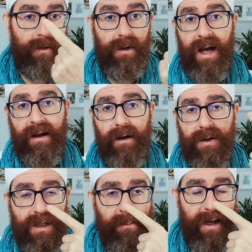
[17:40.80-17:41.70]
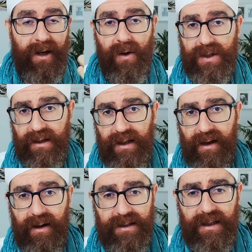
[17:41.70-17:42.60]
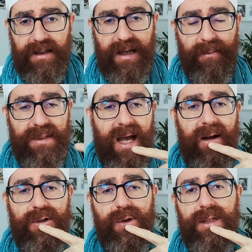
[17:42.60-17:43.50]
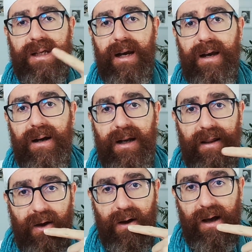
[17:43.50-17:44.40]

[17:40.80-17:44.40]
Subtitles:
I'm closing my nose and the air still comes out, so it's clearly the